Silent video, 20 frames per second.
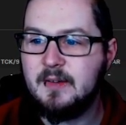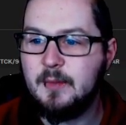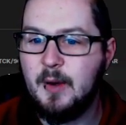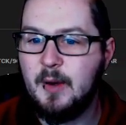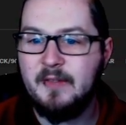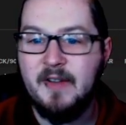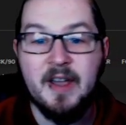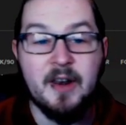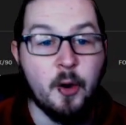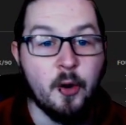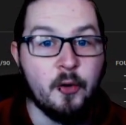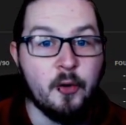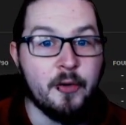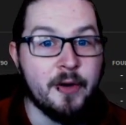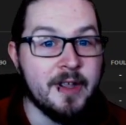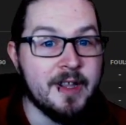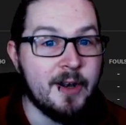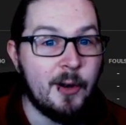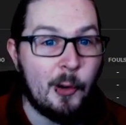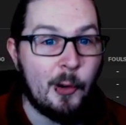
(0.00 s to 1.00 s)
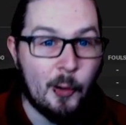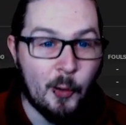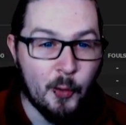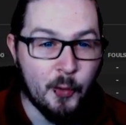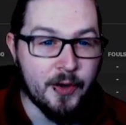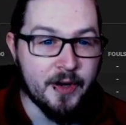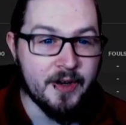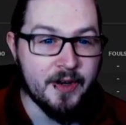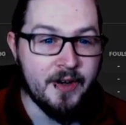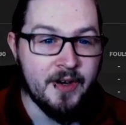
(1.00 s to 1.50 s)
I've had Hungary
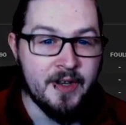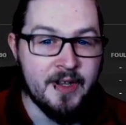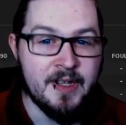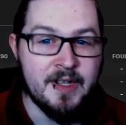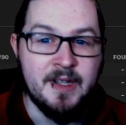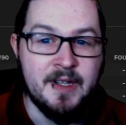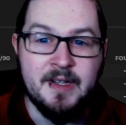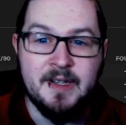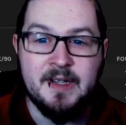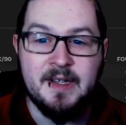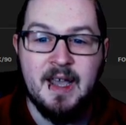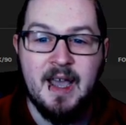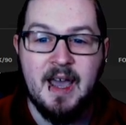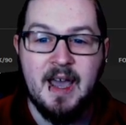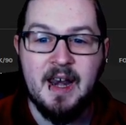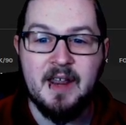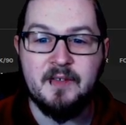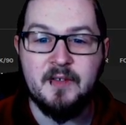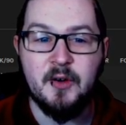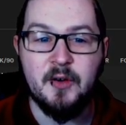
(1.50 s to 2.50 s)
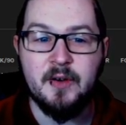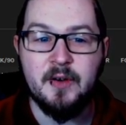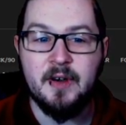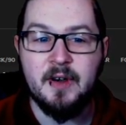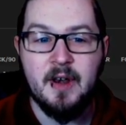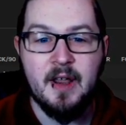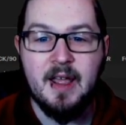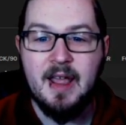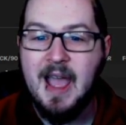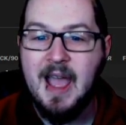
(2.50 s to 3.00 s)
loaded and I've
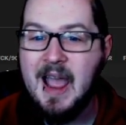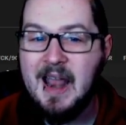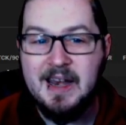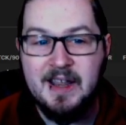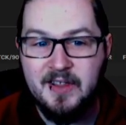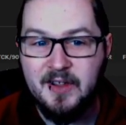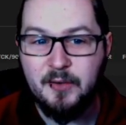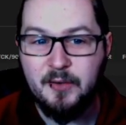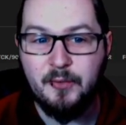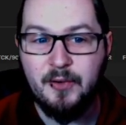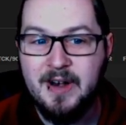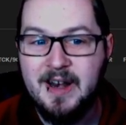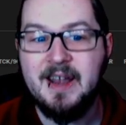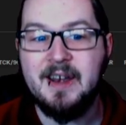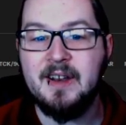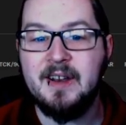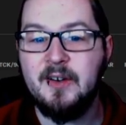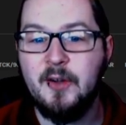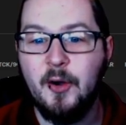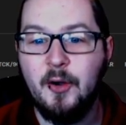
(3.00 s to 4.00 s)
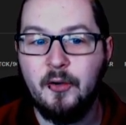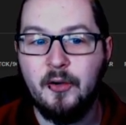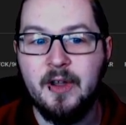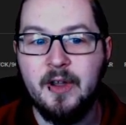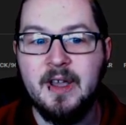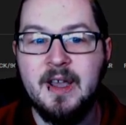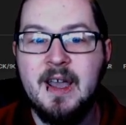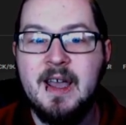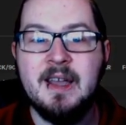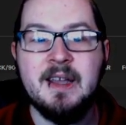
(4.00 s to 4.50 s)
done anything relating to
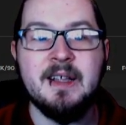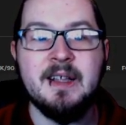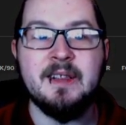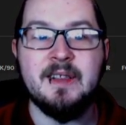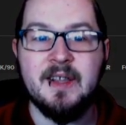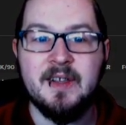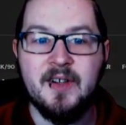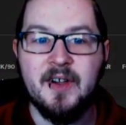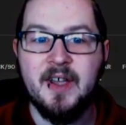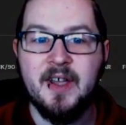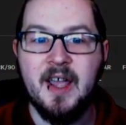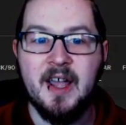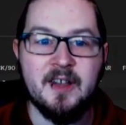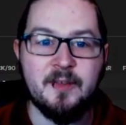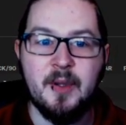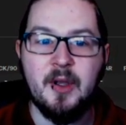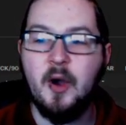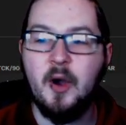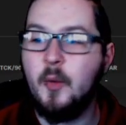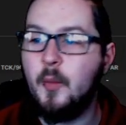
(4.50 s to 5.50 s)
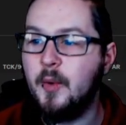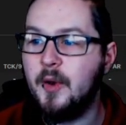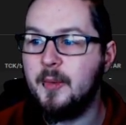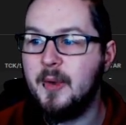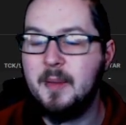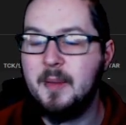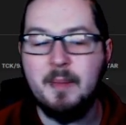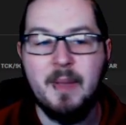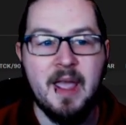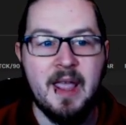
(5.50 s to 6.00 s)
Hungary, this guy has become one of
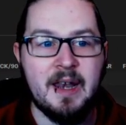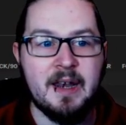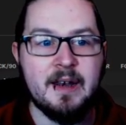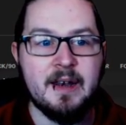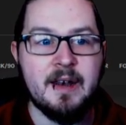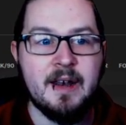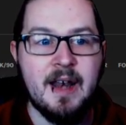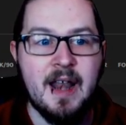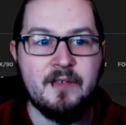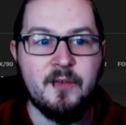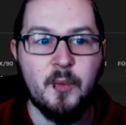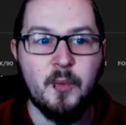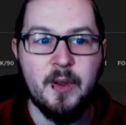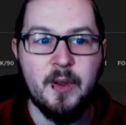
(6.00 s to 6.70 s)
my main left